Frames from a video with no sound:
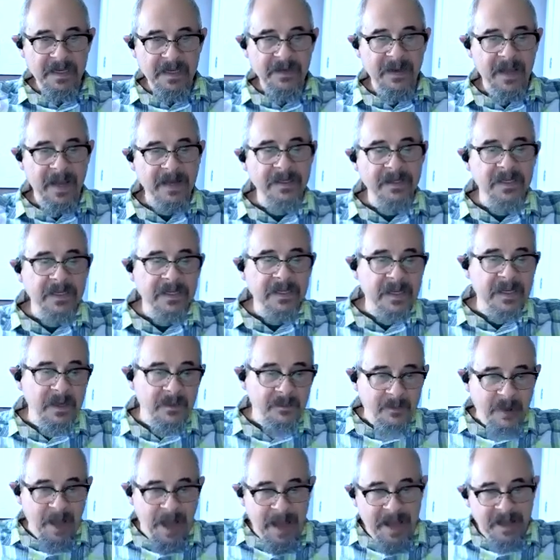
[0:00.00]
Next is
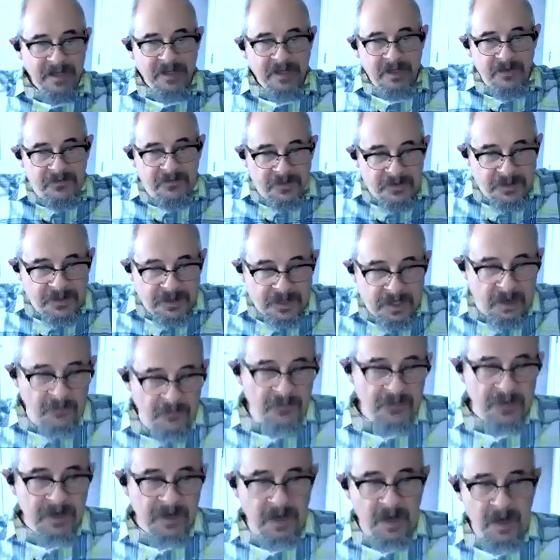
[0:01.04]
compassion for
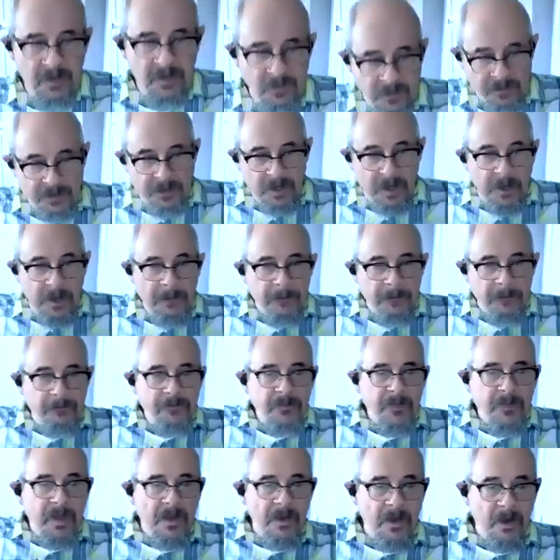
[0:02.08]
self and others.
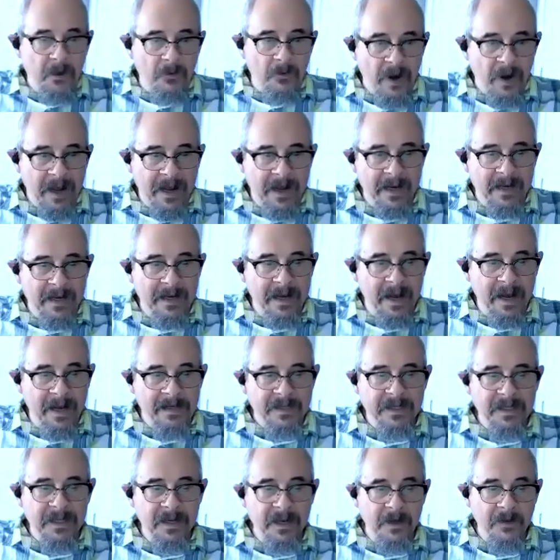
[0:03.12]
You know,
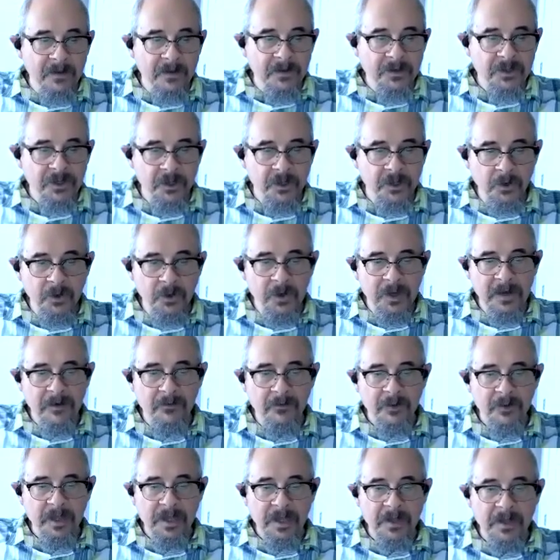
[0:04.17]
recognize that others too
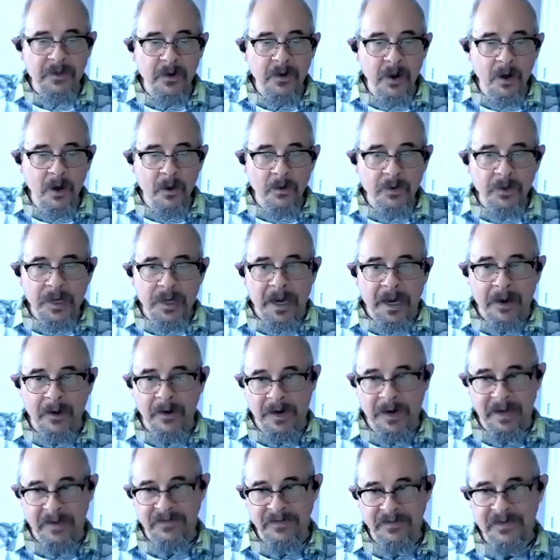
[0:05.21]
live within their own
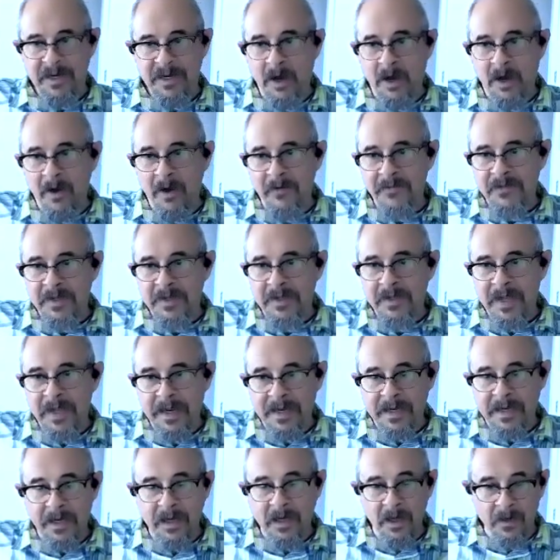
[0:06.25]
narratives, and often
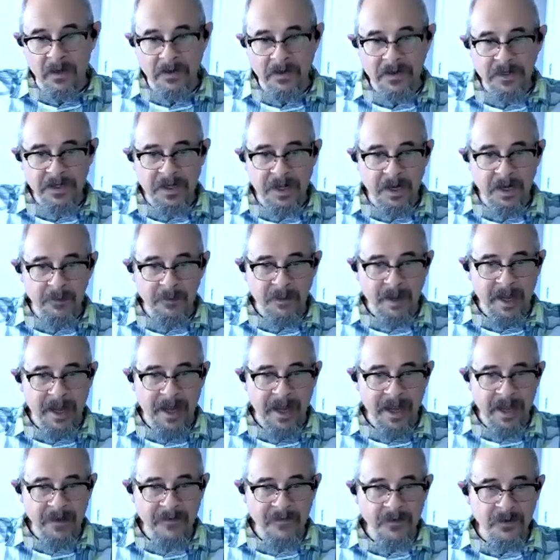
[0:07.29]
that colors their
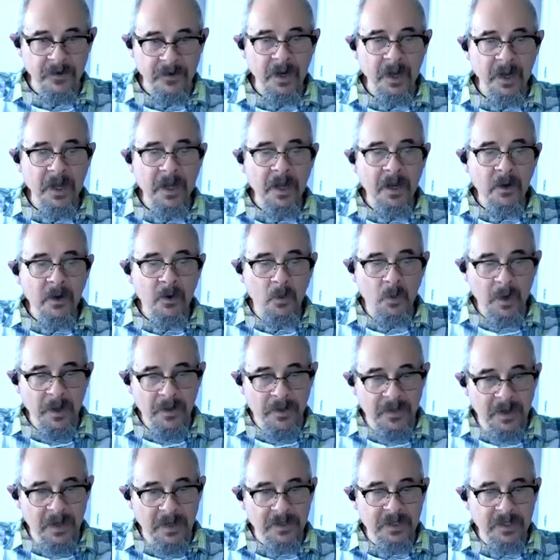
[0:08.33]
behavior
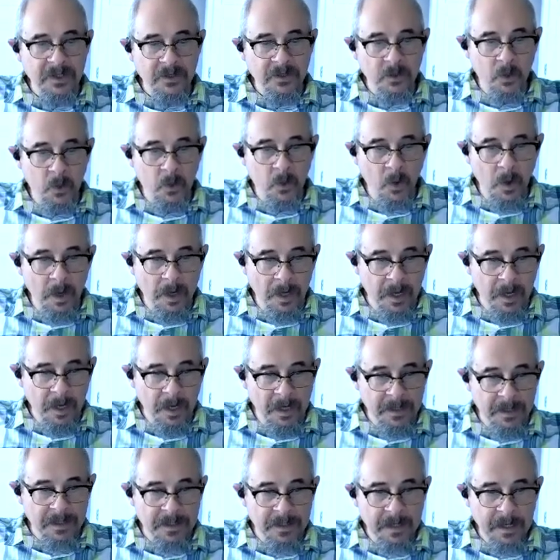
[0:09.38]
with us and toward
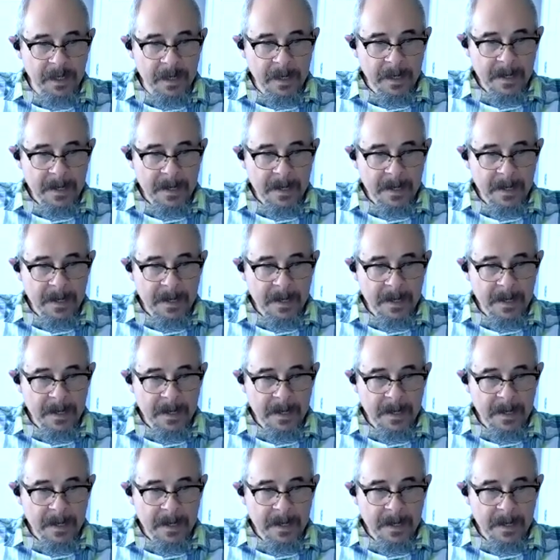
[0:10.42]
us.